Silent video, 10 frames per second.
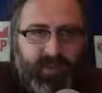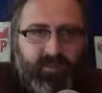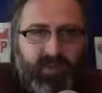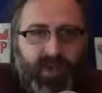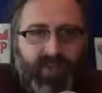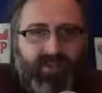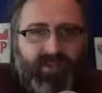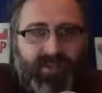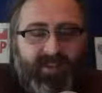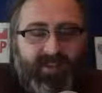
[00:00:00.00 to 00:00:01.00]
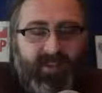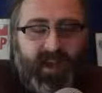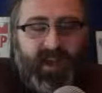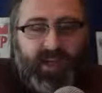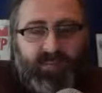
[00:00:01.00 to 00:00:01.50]
my senses
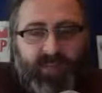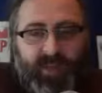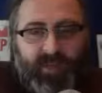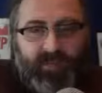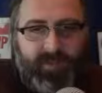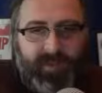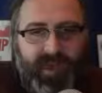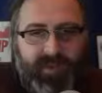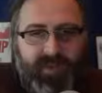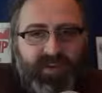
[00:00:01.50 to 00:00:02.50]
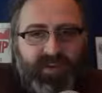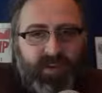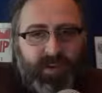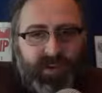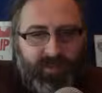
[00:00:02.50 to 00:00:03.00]
are giving me information that is
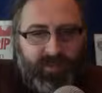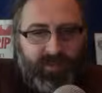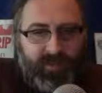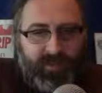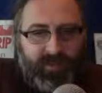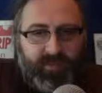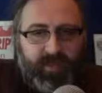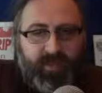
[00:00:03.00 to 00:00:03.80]
no different than